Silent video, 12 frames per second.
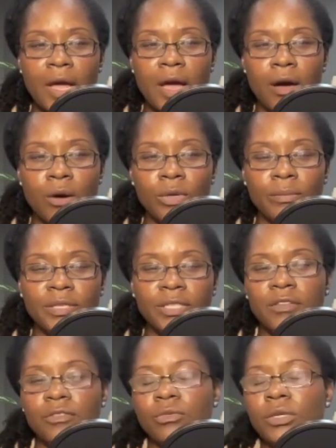How we
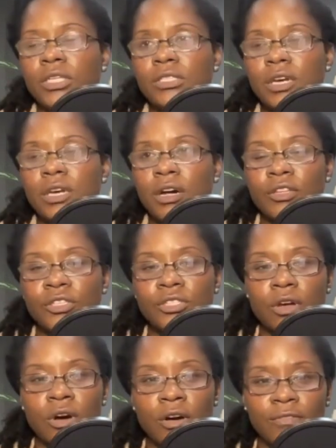believe we look to others
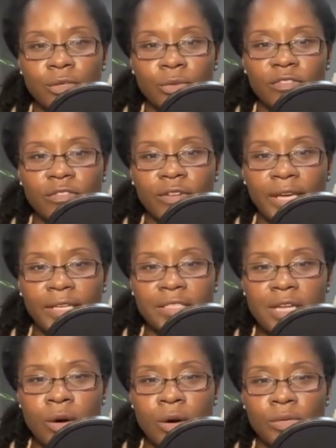often reflects
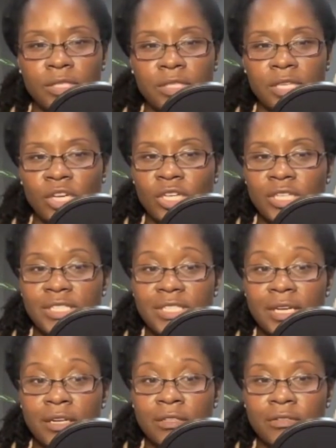how we see
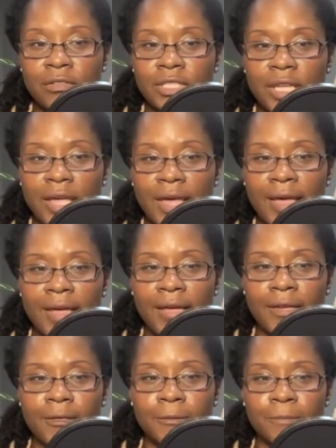ourselves.
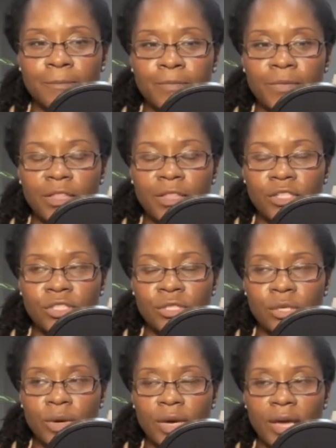And there's
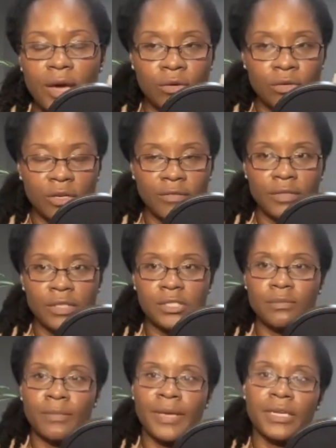no account of
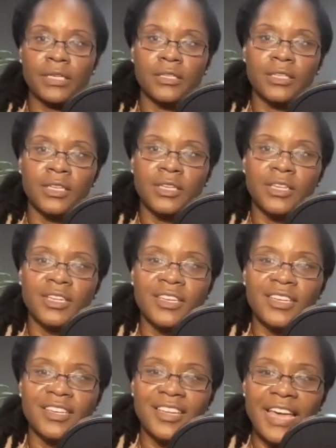these men
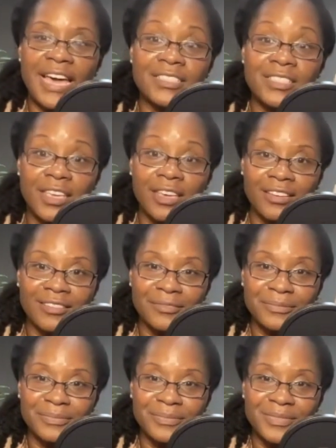asking
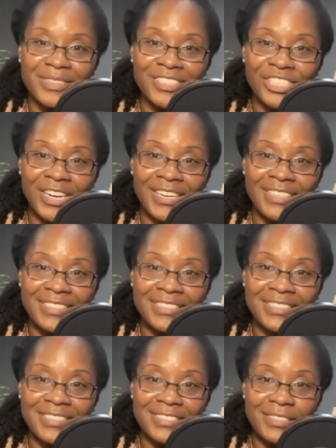the
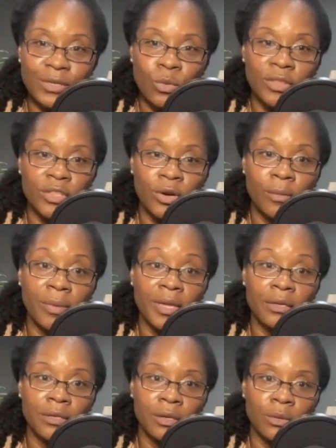giants what their
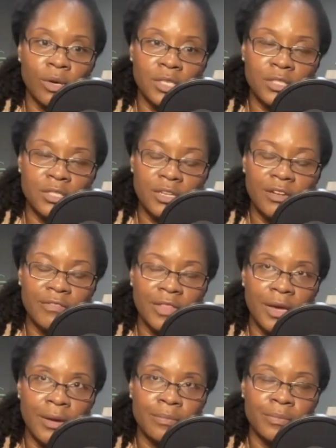opinion was of
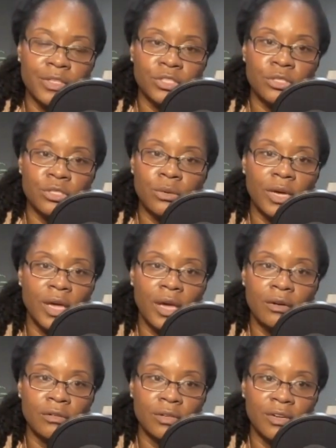them. There's no
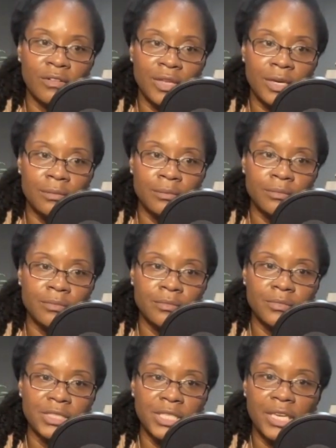account of them
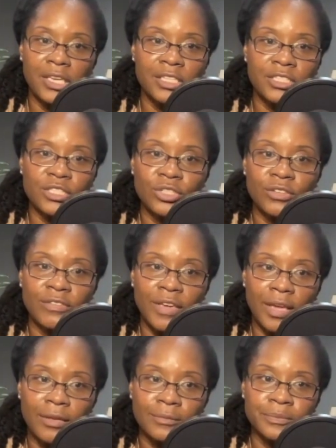taking a
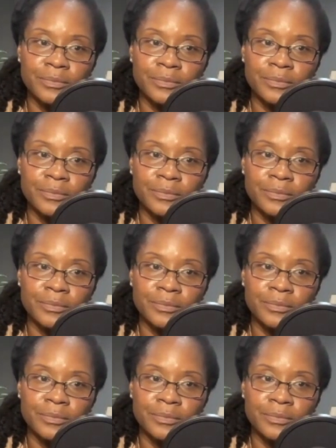survey.